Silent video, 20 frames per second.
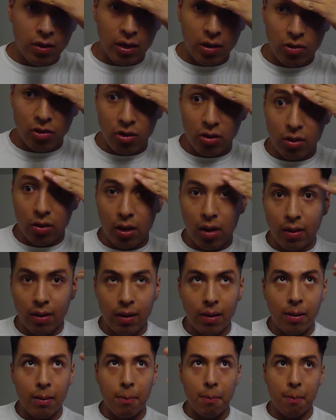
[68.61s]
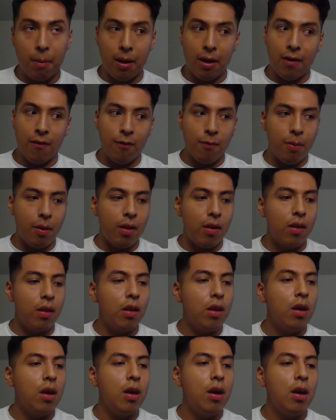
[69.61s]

Like she thought that it might have been,